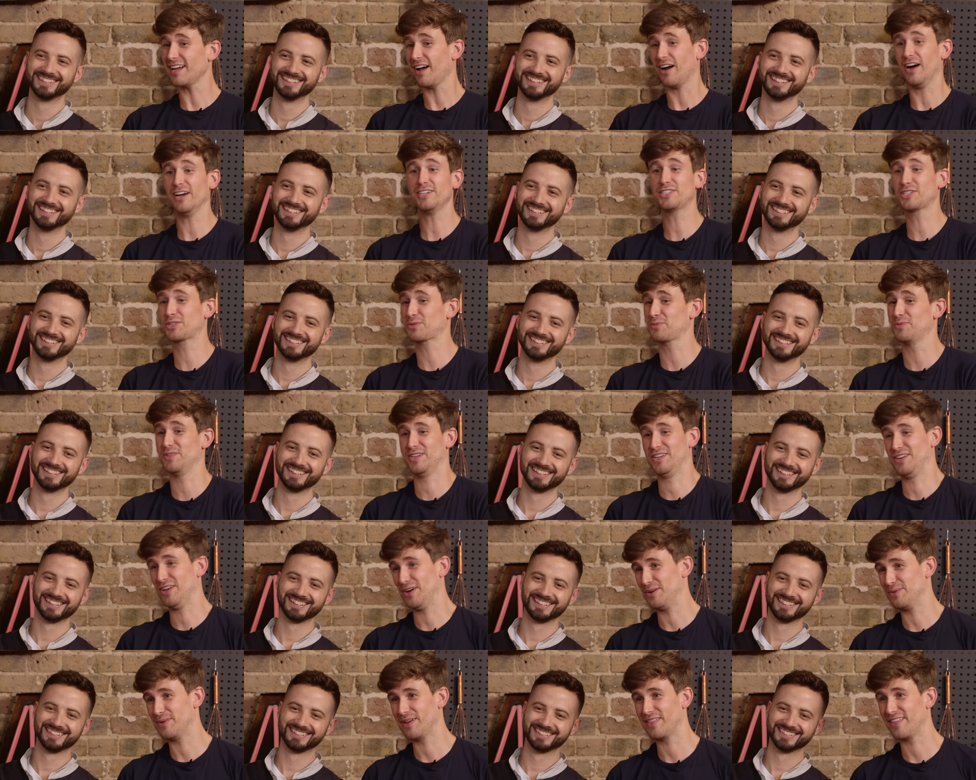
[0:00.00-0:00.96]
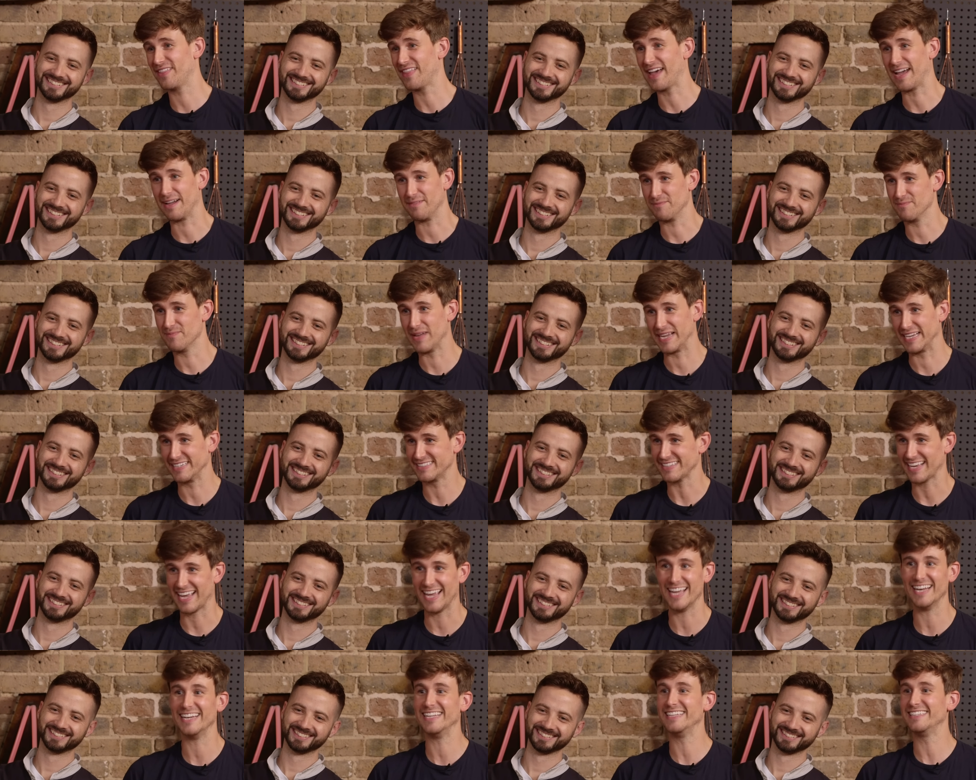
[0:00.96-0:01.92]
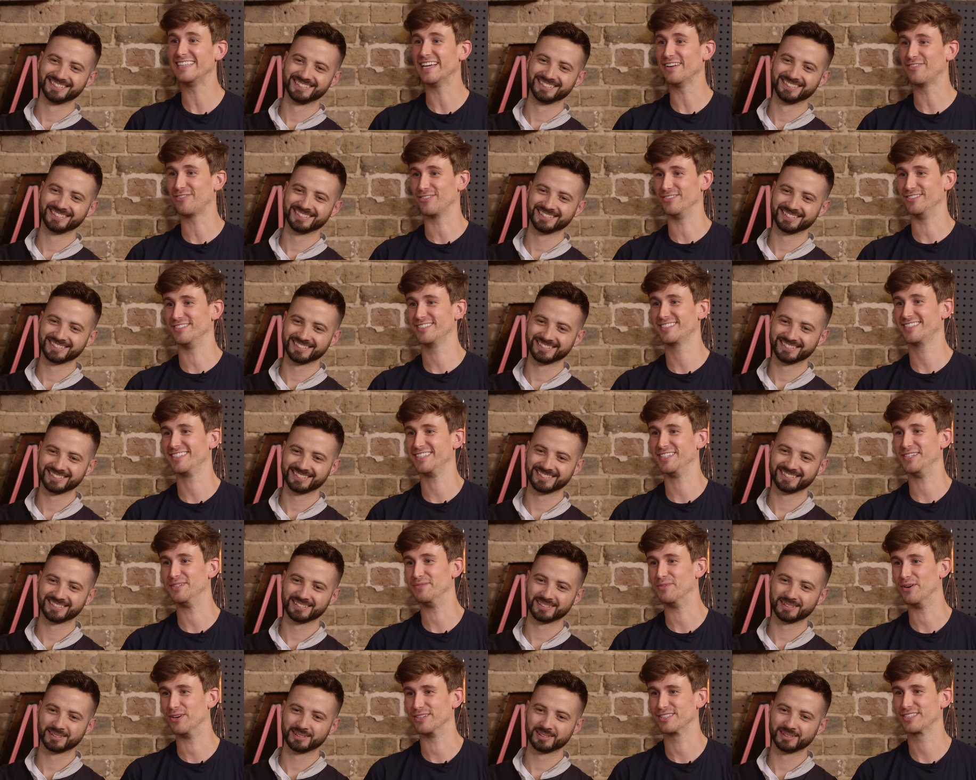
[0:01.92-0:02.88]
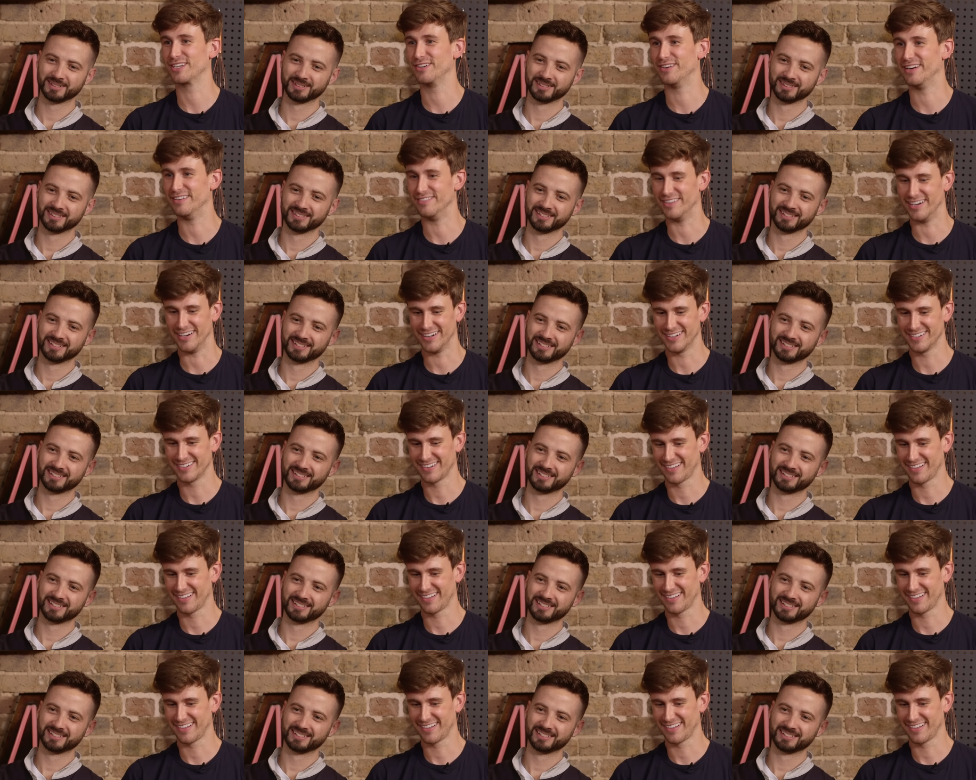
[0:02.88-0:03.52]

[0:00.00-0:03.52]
Speaker 1: I just want to know whether that makes any difference to you whatsoever.